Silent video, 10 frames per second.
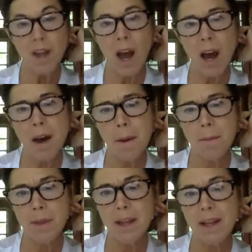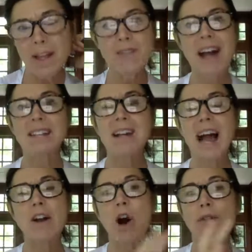
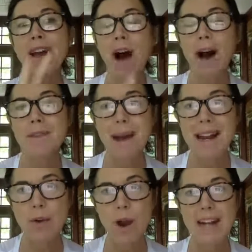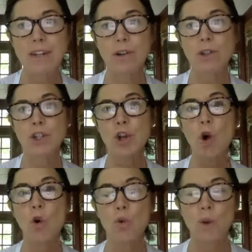I call that automatic writing or
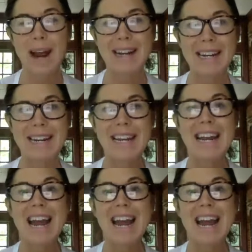soul writing.